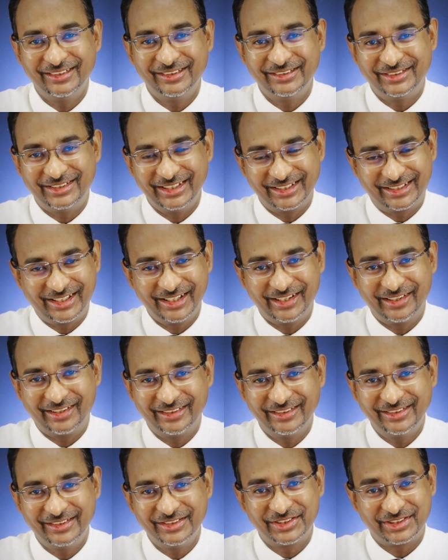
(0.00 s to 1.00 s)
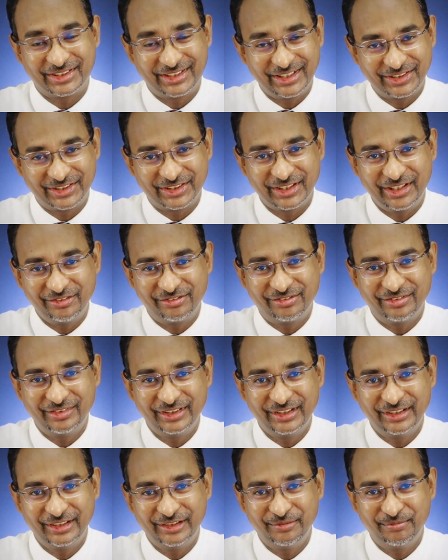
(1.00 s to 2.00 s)
take care, stay safe.
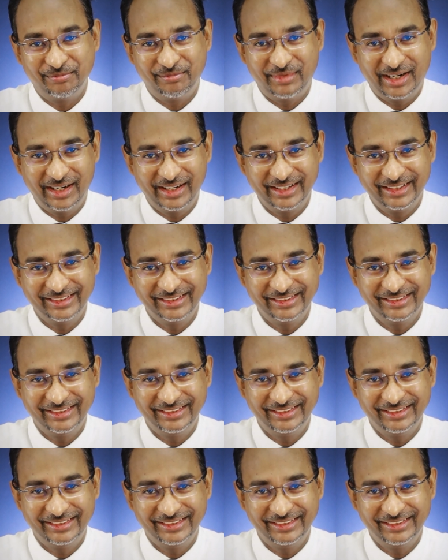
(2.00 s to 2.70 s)
Bye.